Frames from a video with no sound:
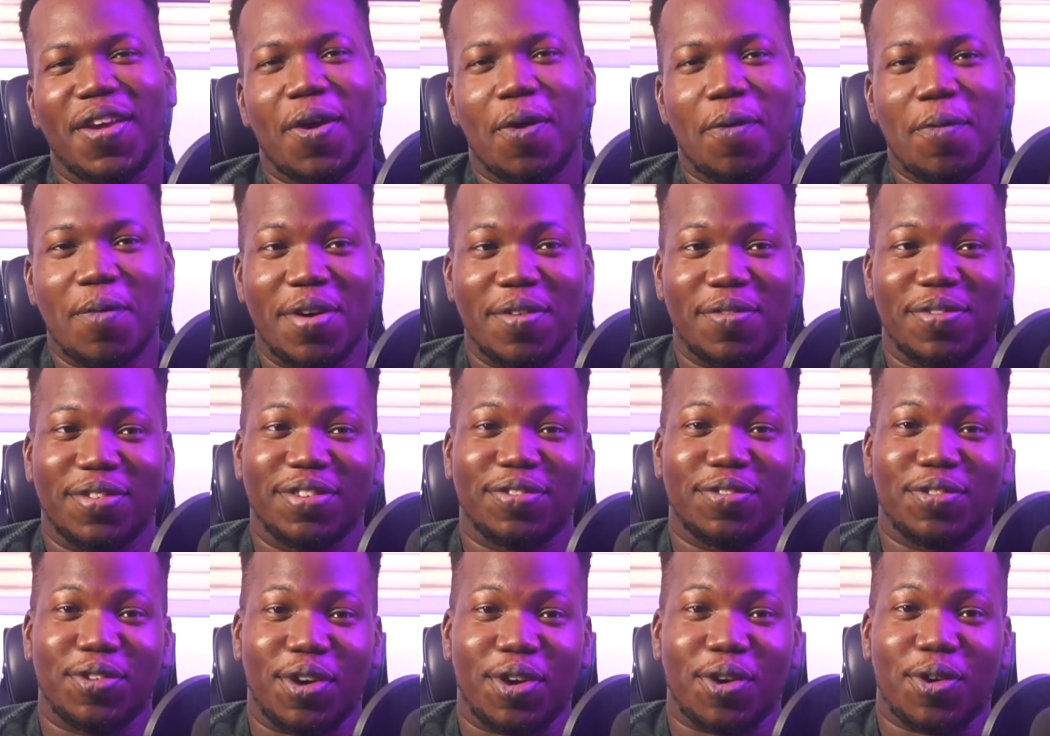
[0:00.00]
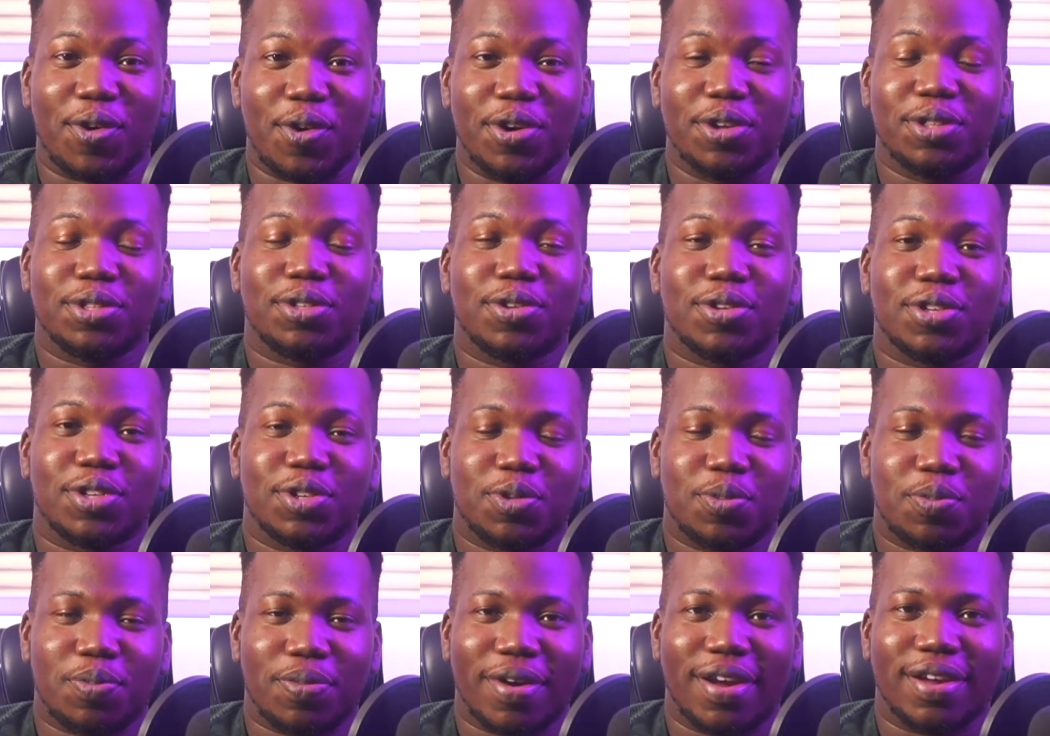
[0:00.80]
Well, if you're going to
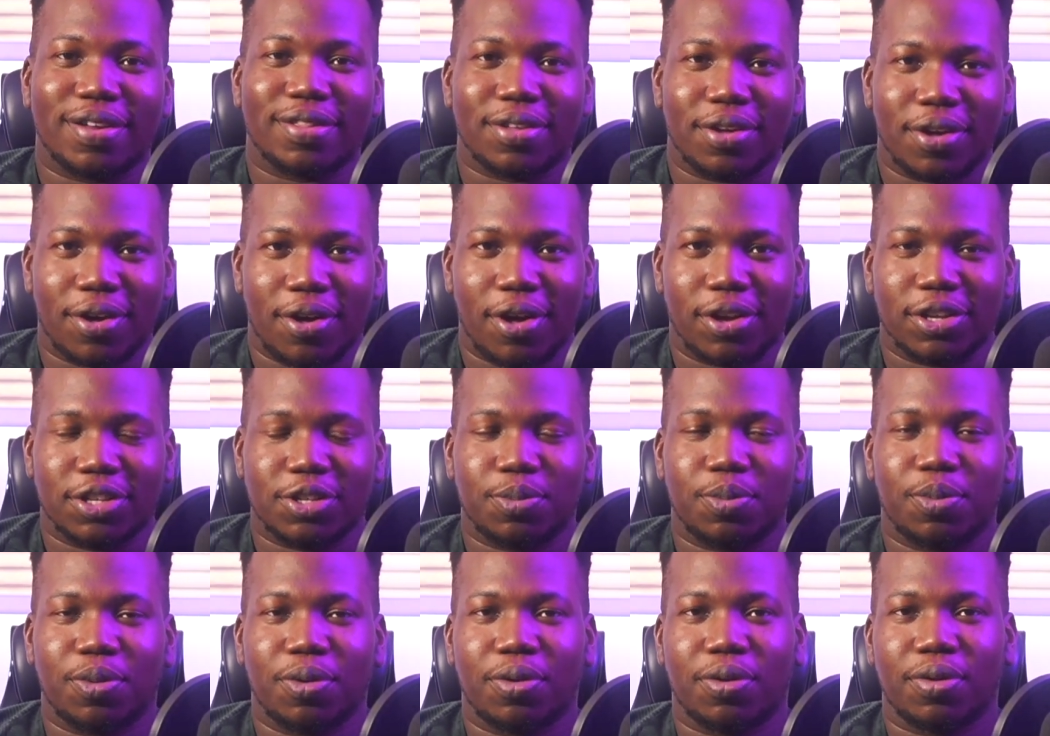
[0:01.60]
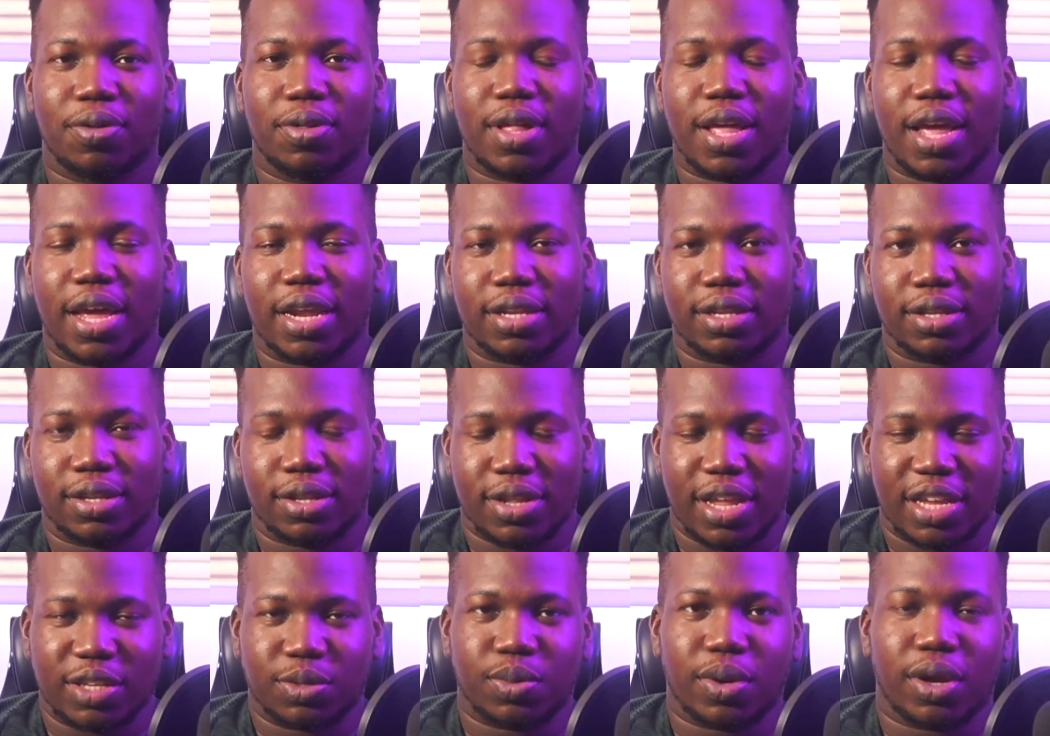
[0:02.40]
spread the gospel, and
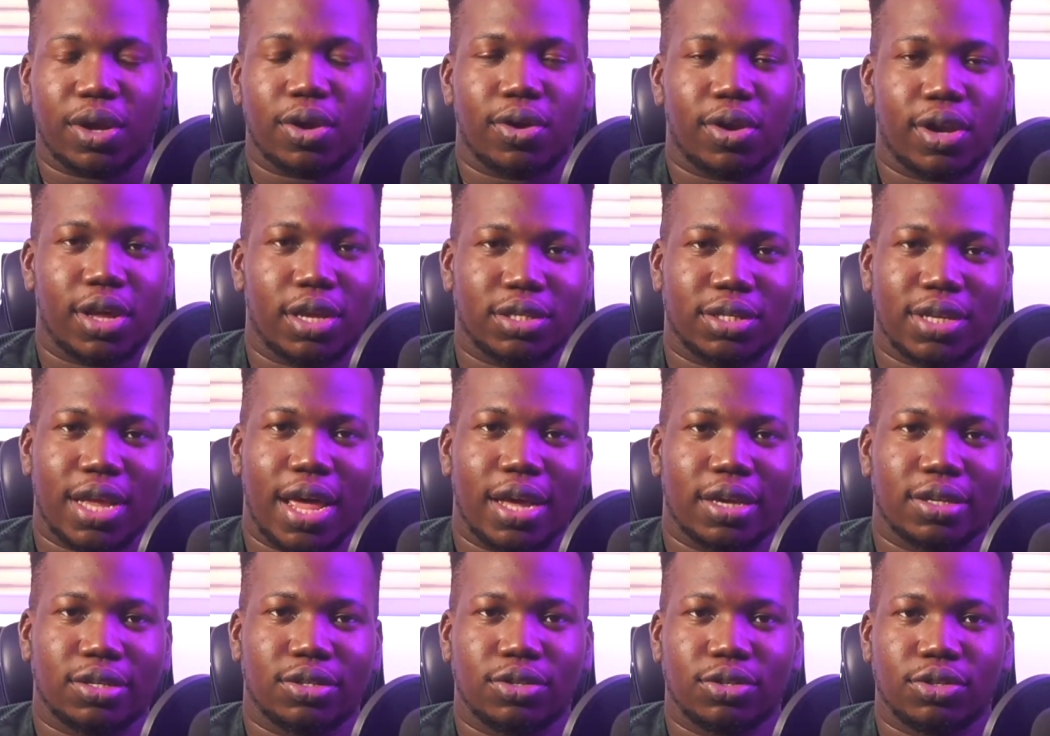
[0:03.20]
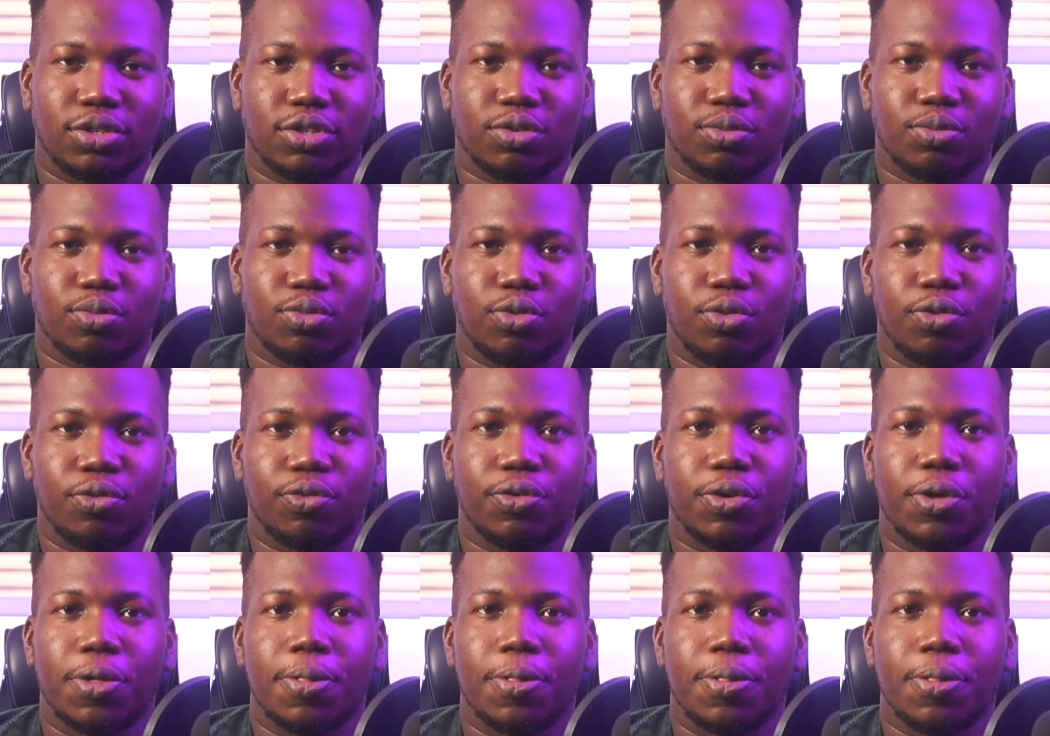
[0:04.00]
that's why God has asked you to move,